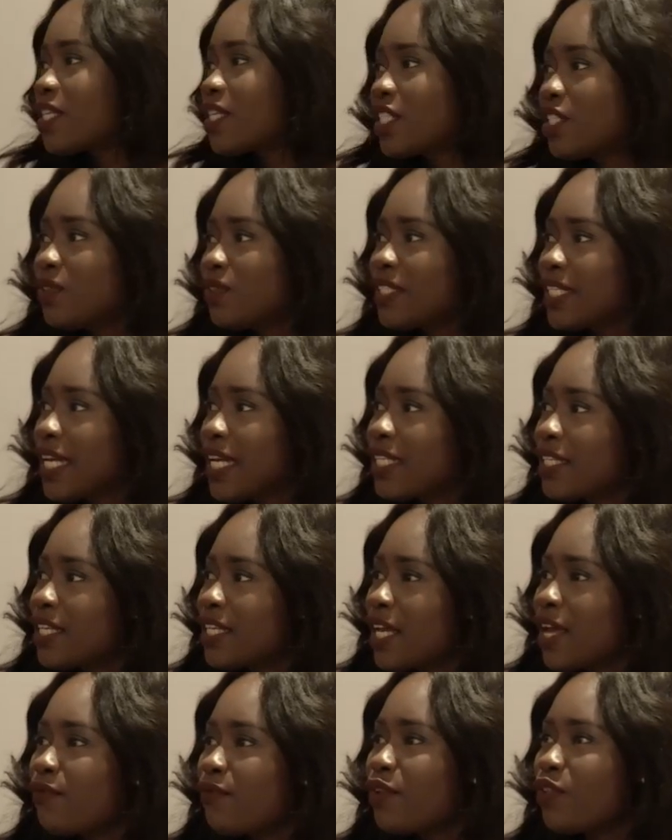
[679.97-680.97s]
still dating,
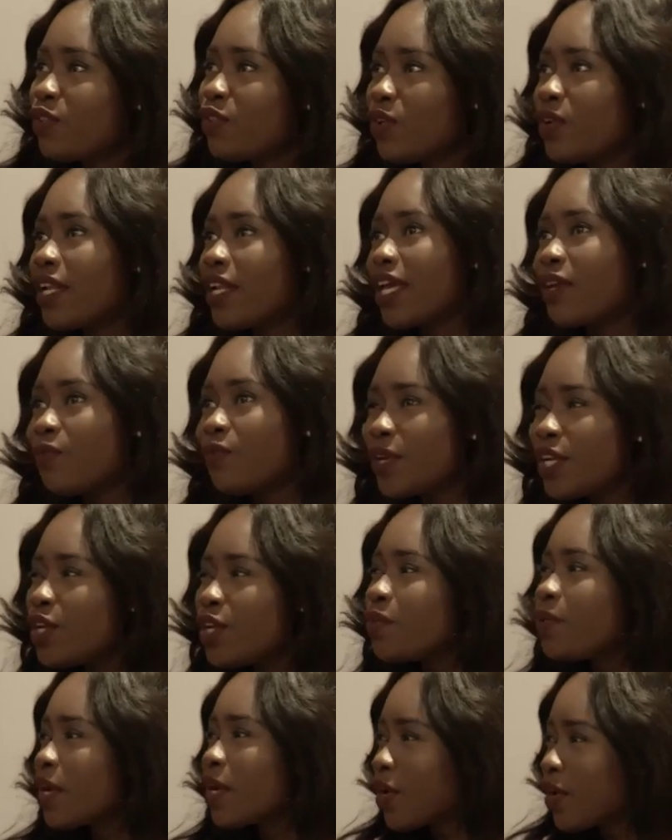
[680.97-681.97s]
even though like we
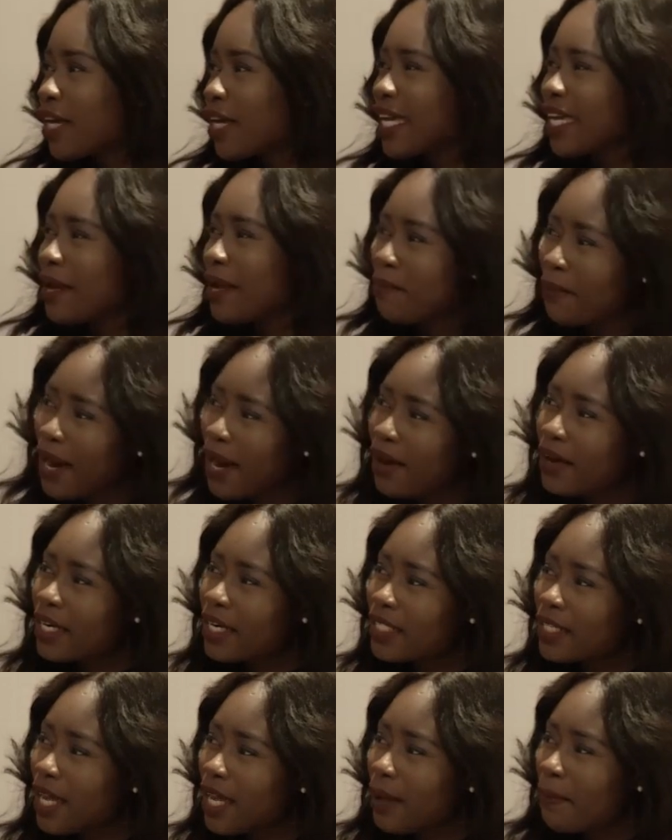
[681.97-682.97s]
knew we were going to get
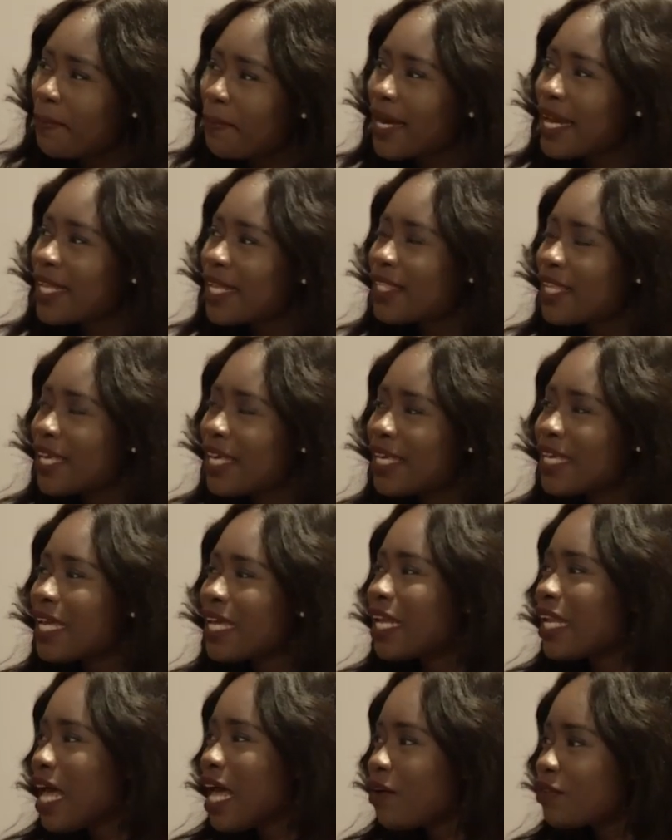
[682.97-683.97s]
married. But I think he
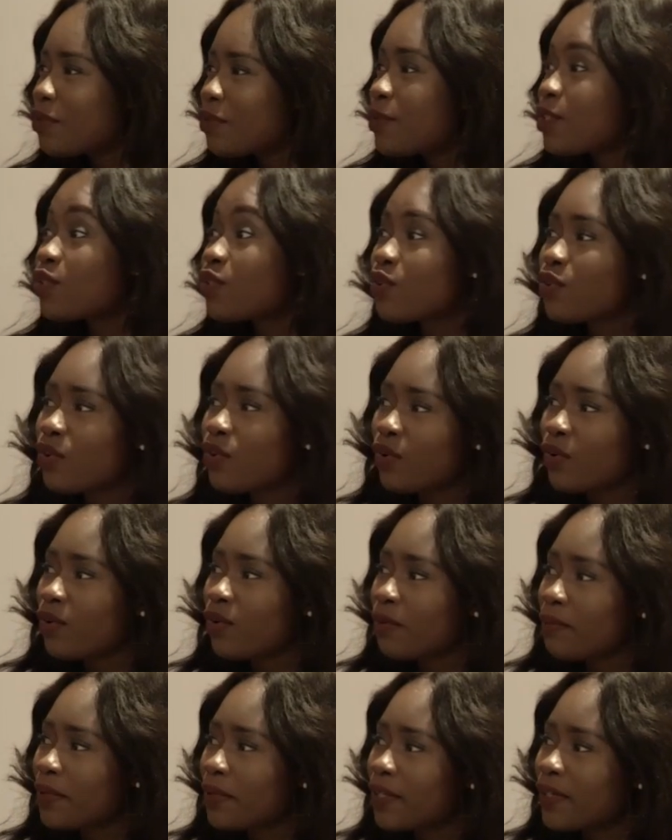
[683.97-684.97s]
allowed me to
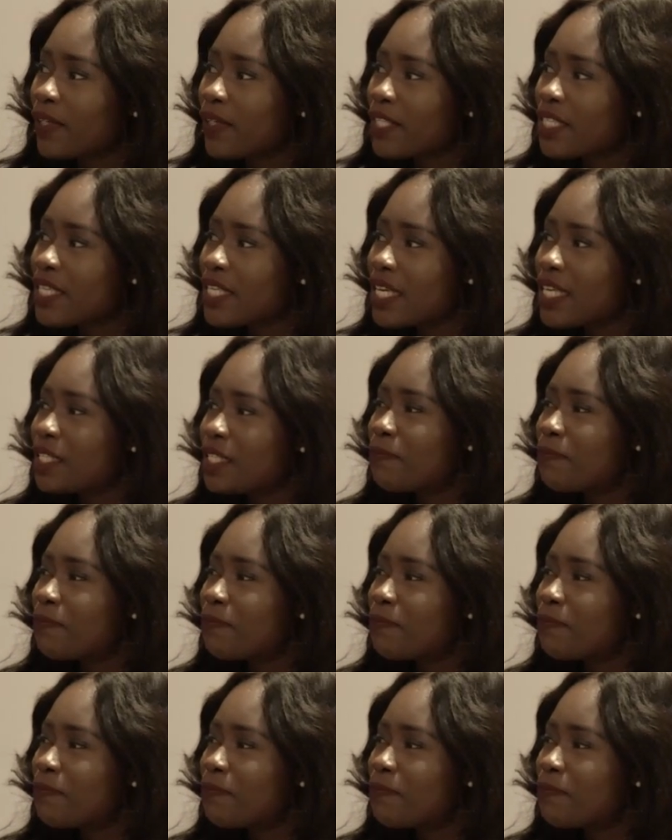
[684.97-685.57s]
grow because it's